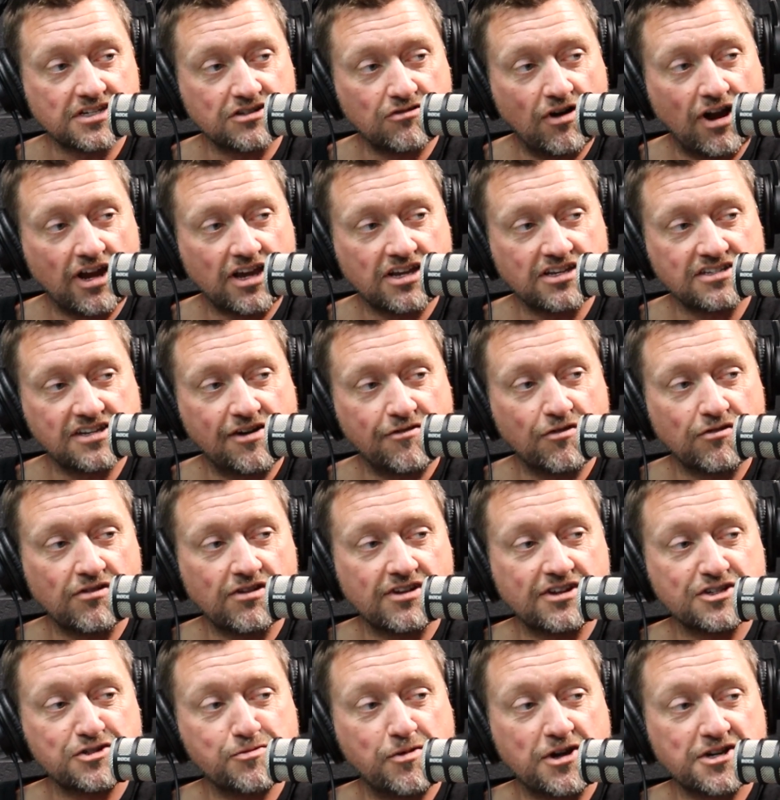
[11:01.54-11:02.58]
Right. Because
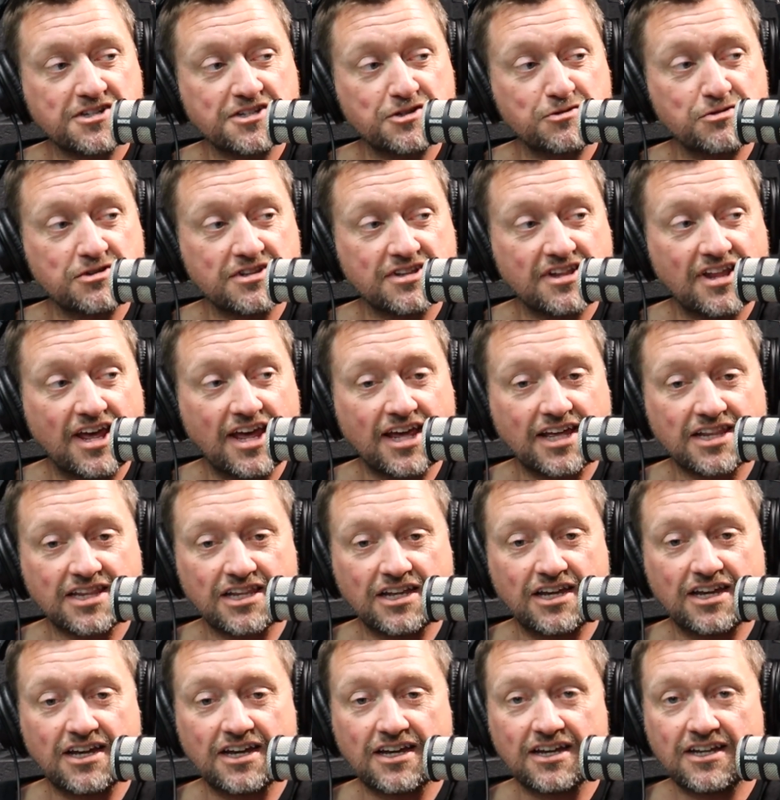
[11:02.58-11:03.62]
especially with
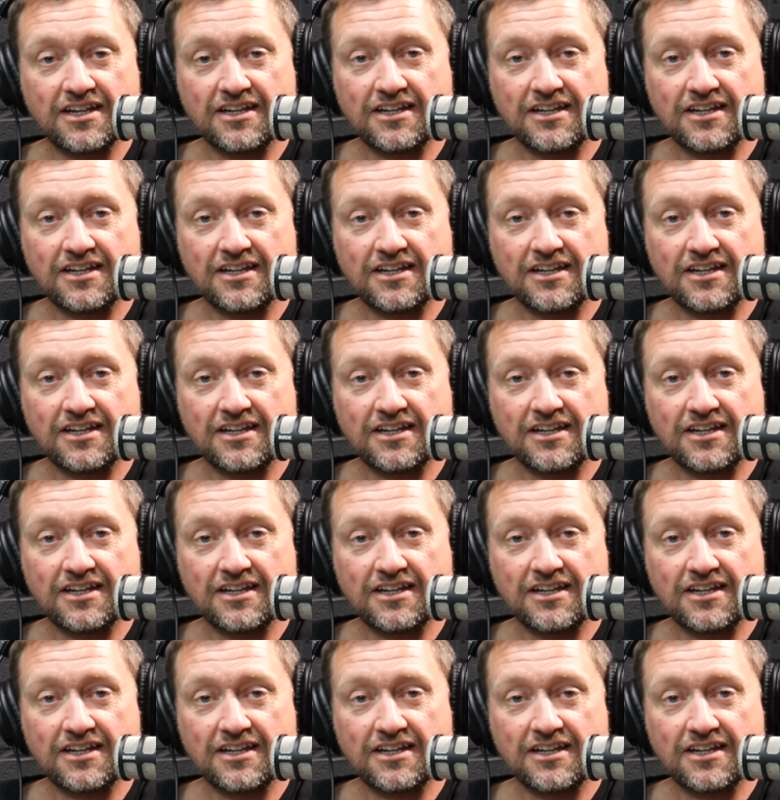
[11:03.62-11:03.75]
the